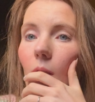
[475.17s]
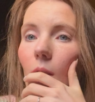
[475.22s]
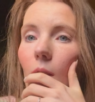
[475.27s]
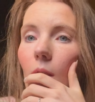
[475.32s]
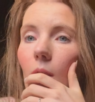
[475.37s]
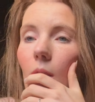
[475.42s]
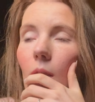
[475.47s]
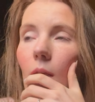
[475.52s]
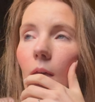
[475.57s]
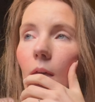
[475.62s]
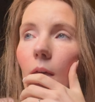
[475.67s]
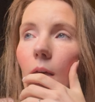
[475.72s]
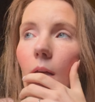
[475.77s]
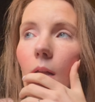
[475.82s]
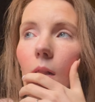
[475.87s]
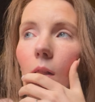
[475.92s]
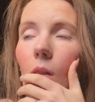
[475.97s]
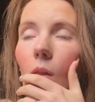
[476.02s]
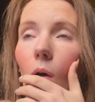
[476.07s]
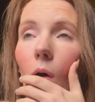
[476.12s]
the
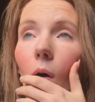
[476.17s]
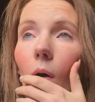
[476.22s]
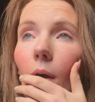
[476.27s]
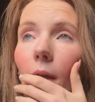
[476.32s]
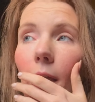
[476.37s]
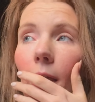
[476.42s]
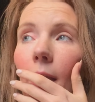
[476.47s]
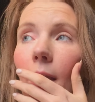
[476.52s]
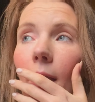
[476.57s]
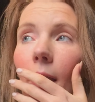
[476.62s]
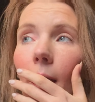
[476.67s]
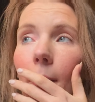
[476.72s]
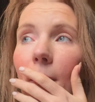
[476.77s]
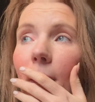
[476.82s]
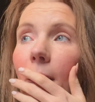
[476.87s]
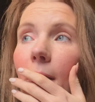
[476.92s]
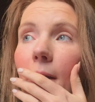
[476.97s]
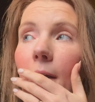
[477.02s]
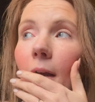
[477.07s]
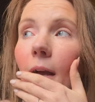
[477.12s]
law in
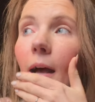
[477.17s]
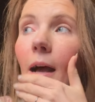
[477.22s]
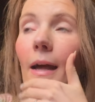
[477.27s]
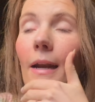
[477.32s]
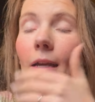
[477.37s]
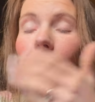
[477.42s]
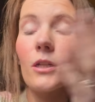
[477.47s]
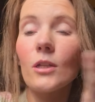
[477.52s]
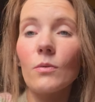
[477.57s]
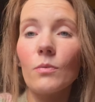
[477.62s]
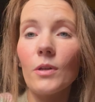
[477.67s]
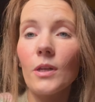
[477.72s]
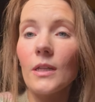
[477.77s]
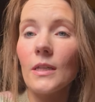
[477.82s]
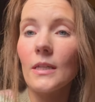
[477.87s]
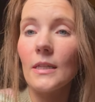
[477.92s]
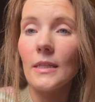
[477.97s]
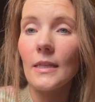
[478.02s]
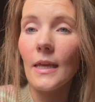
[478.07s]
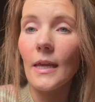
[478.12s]
America, and I just wanted
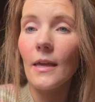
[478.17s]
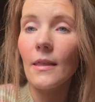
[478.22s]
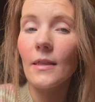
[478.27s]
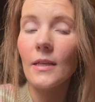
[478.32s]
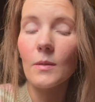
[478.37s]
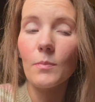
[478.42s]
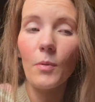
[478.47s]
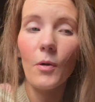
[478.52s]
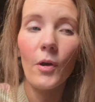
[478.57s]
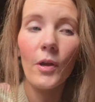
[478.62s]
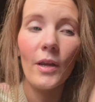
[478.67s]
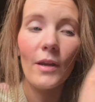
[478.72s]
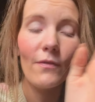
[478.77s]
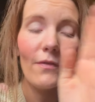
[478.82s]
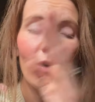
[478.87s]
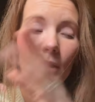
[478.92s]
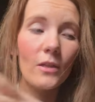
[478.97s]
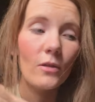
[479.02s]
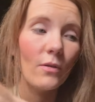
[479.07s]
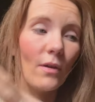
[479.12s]
to say at this point, if
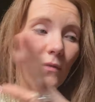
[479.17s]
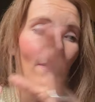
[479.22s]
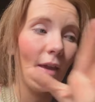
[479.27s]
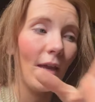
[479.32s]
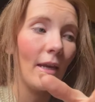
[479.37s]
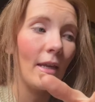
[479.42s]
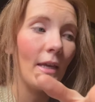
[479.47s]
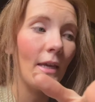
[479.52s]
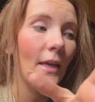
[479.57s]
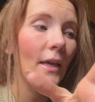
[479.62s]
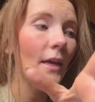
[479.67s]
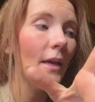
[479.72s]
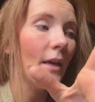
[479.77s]
I do have any